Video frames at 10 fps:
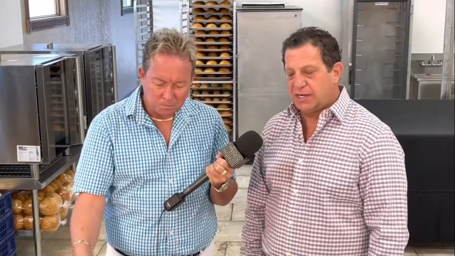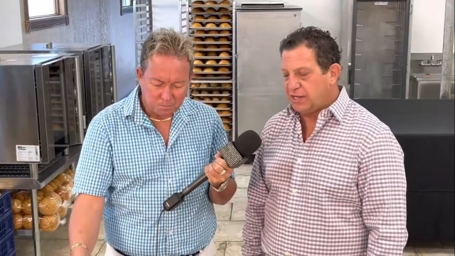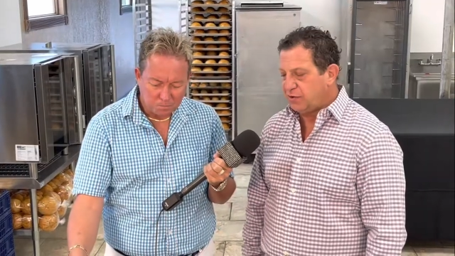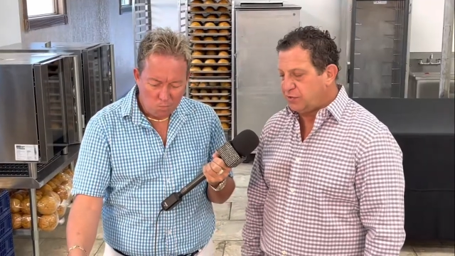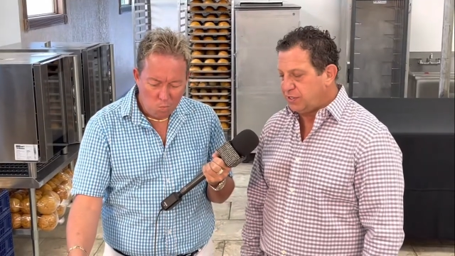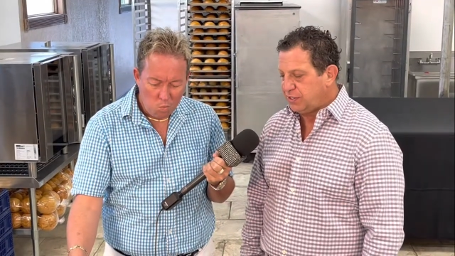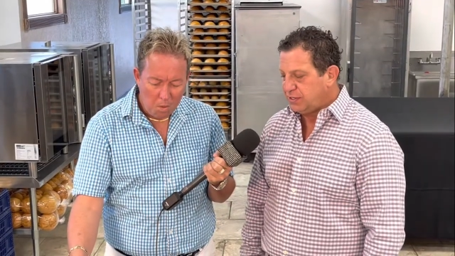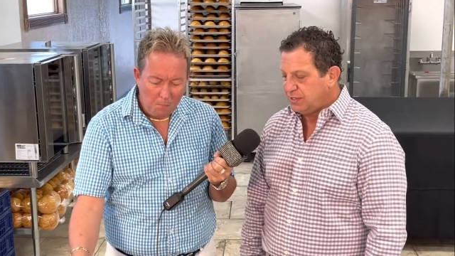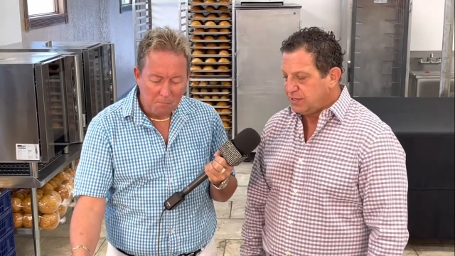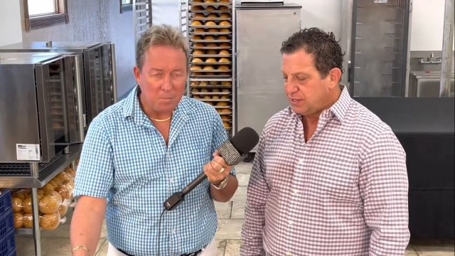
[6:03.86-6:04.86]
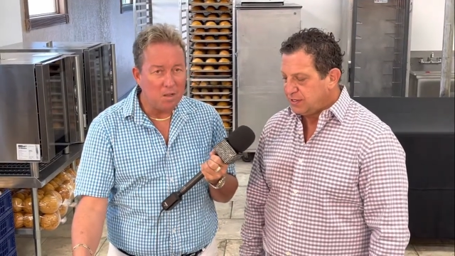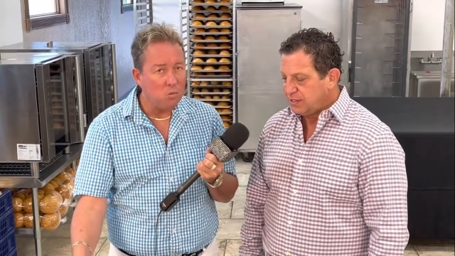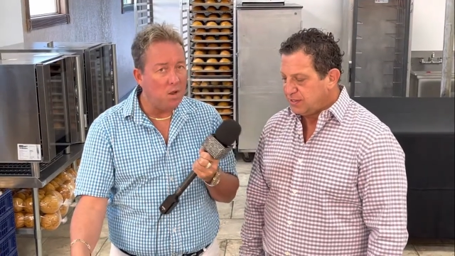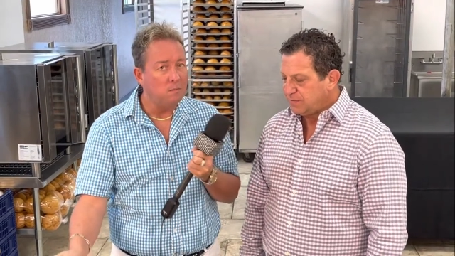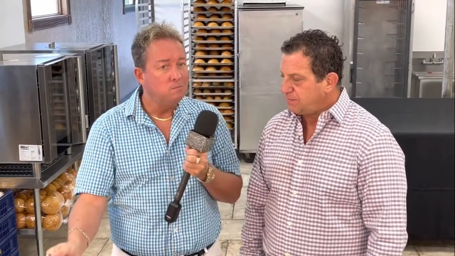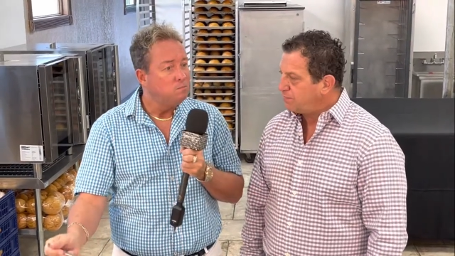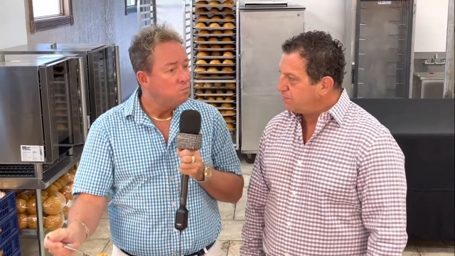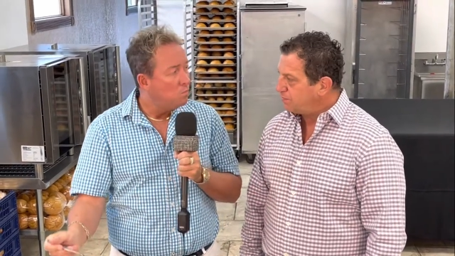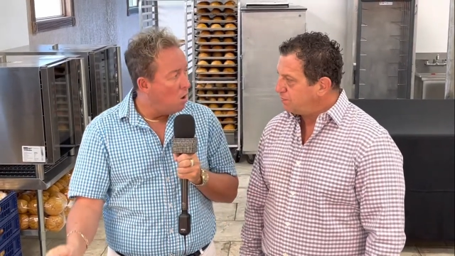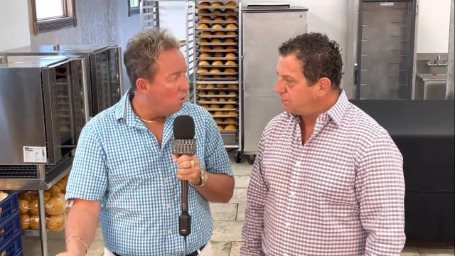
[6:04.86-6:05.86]
Speaker 1: aioli. By
Speaker 2: the way,
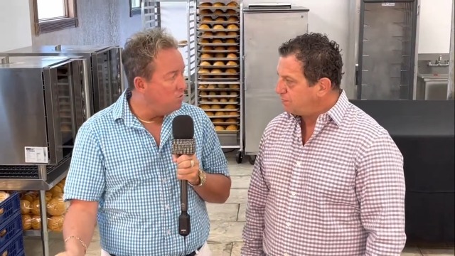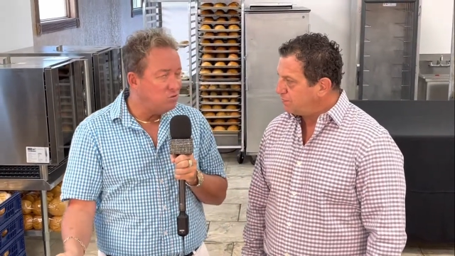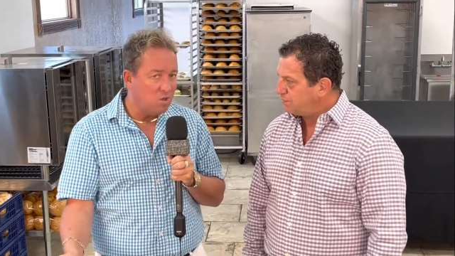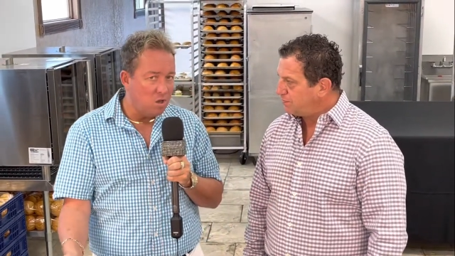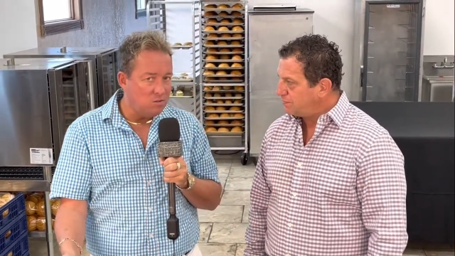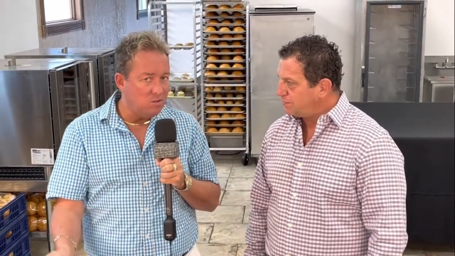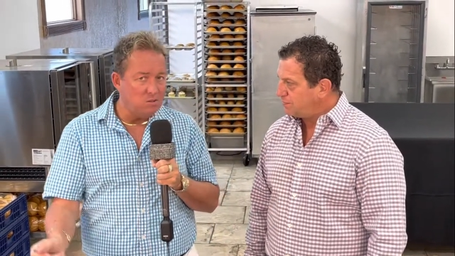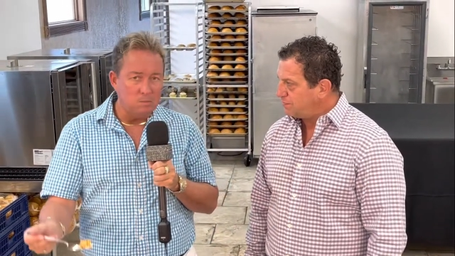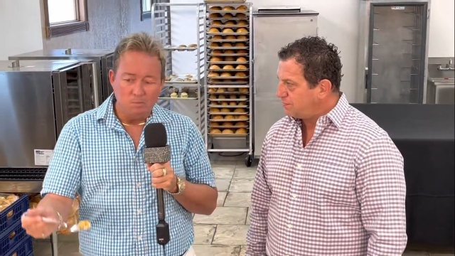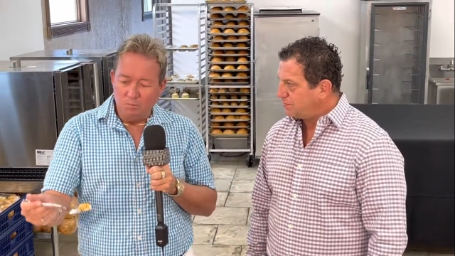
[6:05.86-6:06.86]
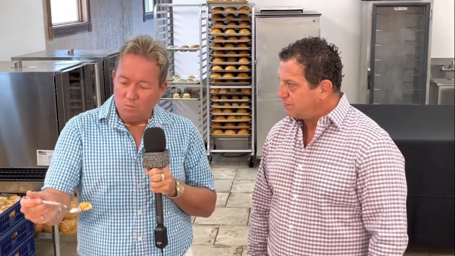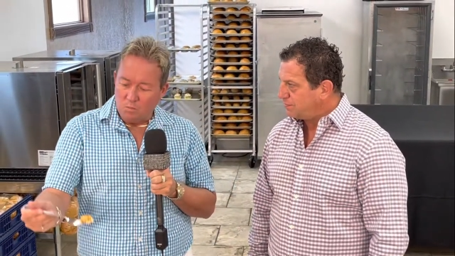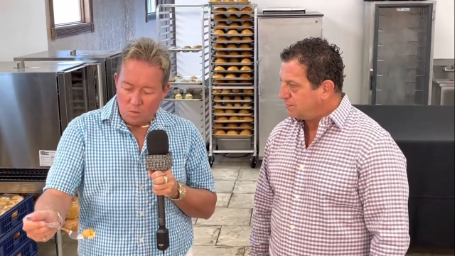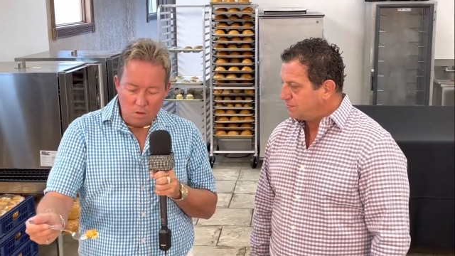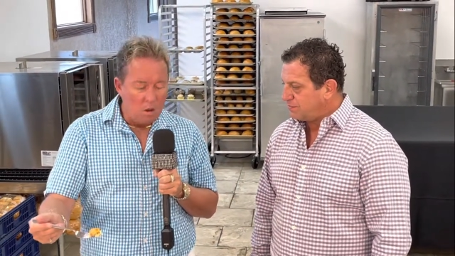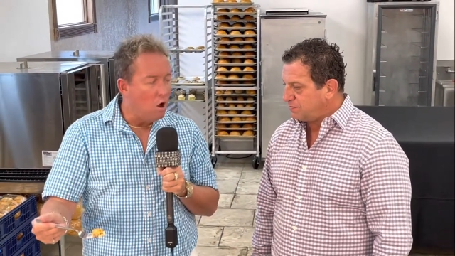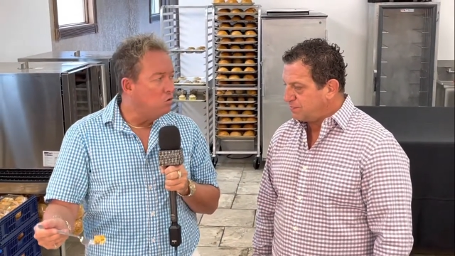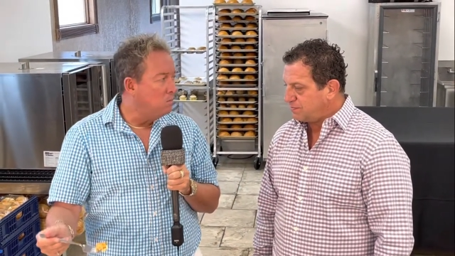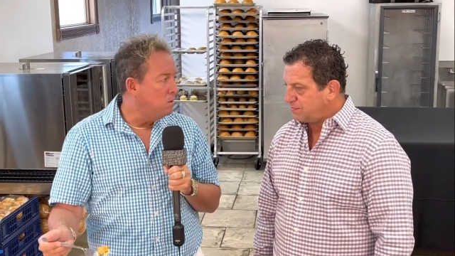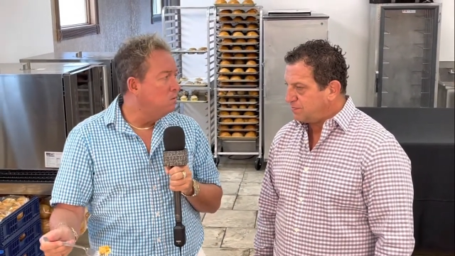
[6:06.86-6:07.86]
all these sauces all
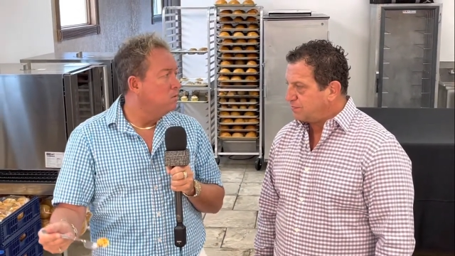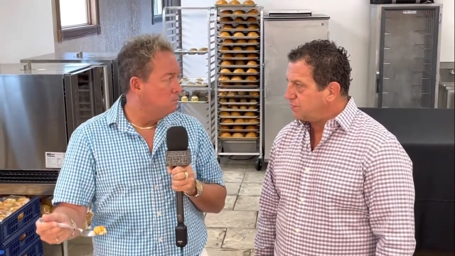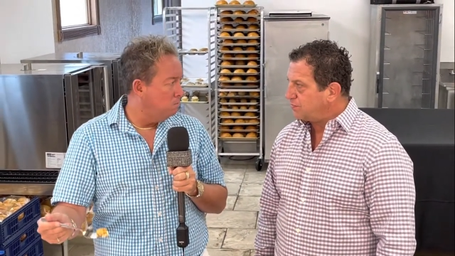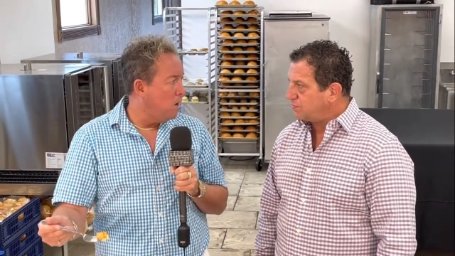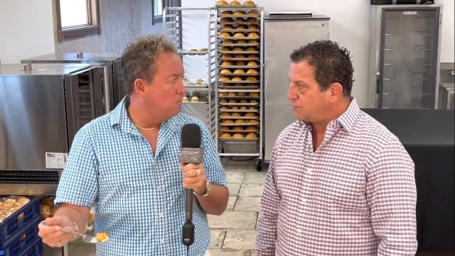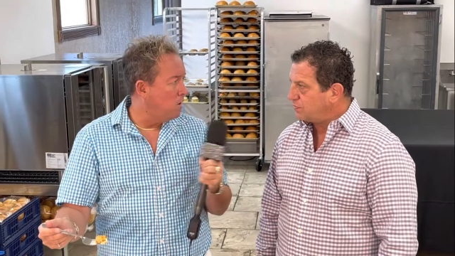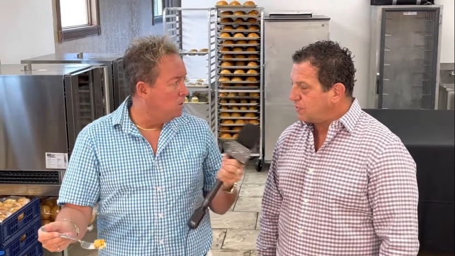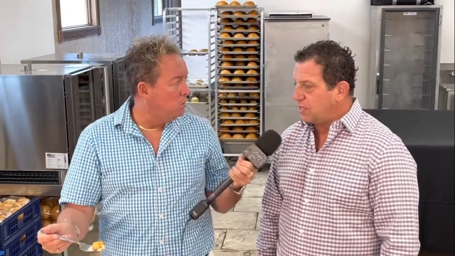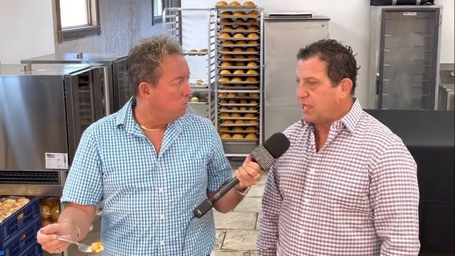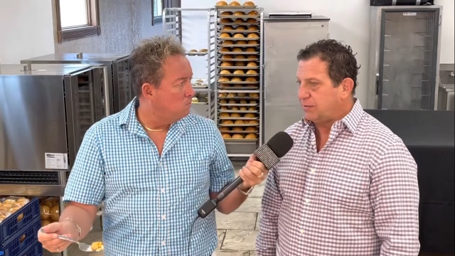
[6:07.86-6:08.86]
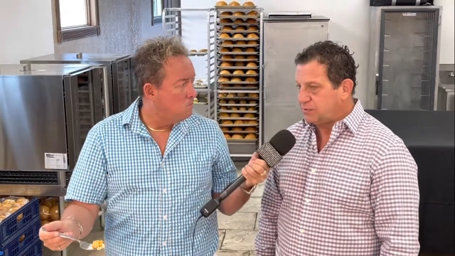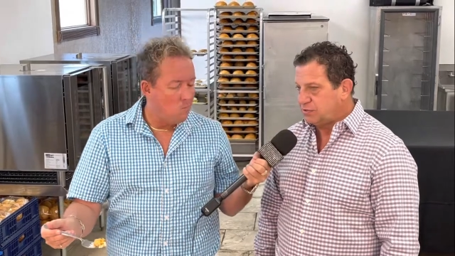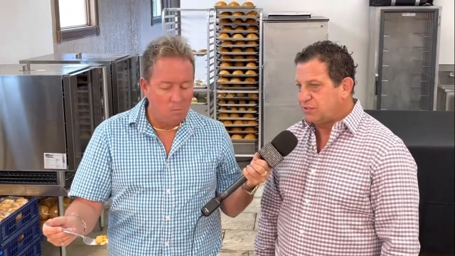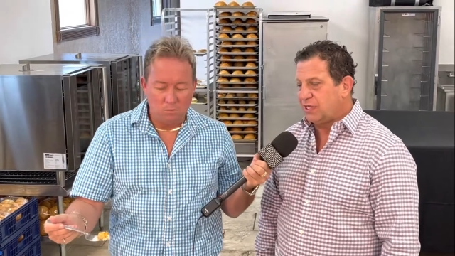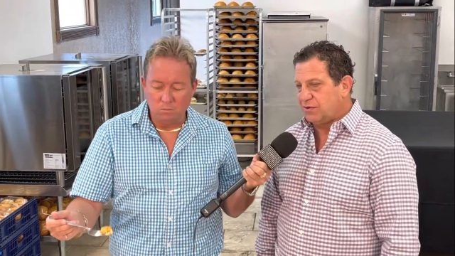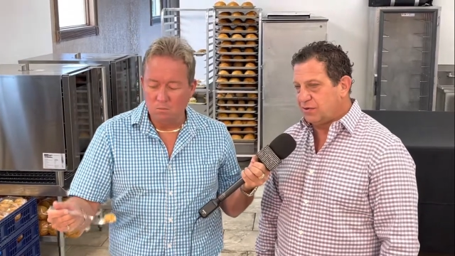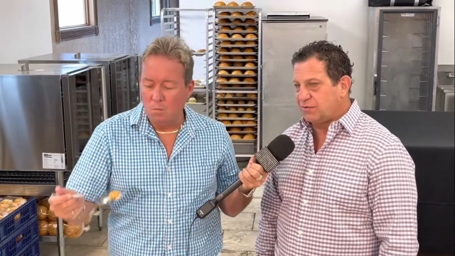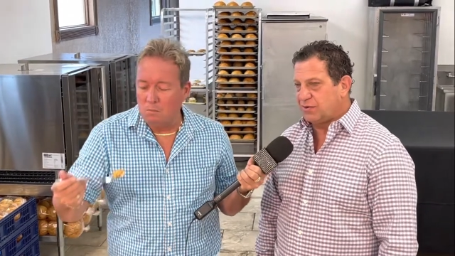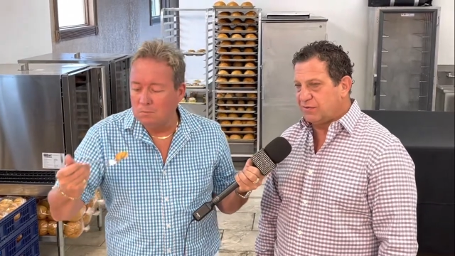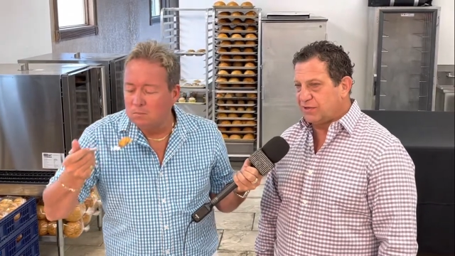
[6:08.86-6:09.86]
can be bought right here.
Speaker 1: Absolutely, yeah.
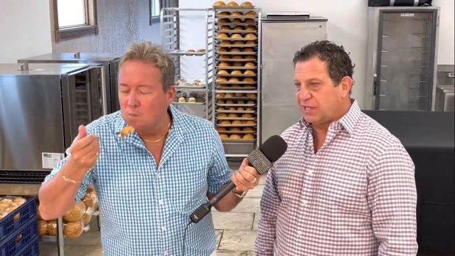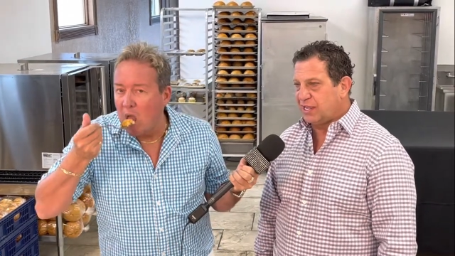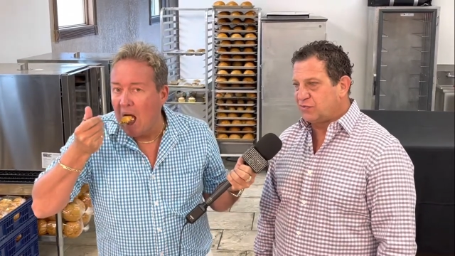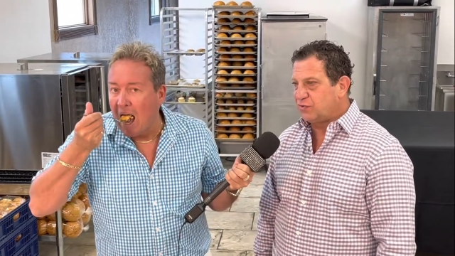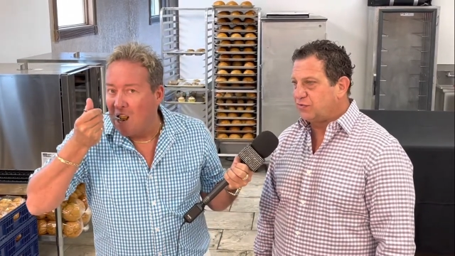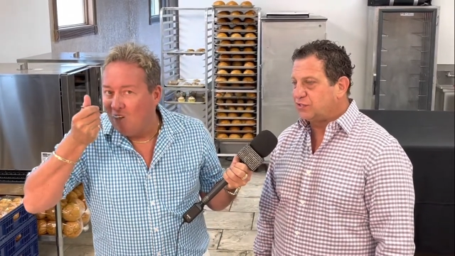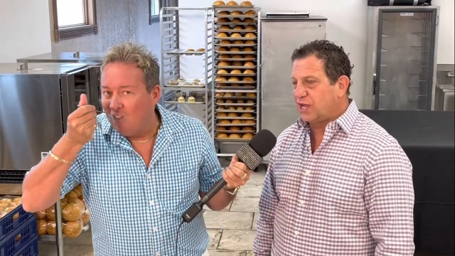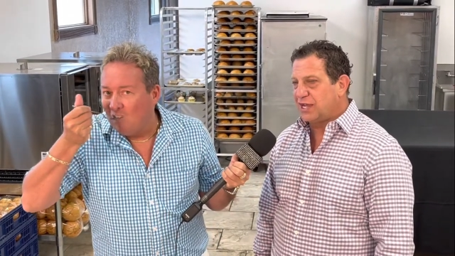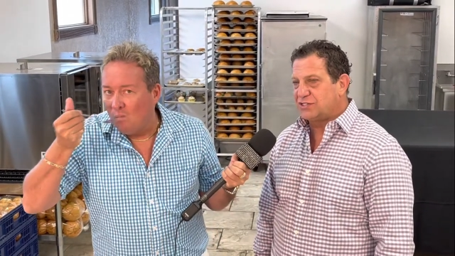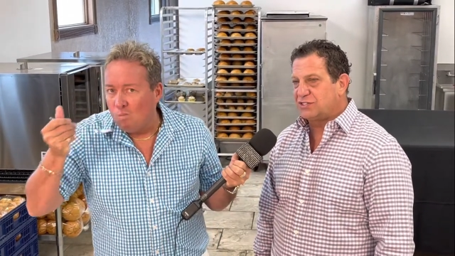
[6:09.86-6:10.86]
we have a case full of sauces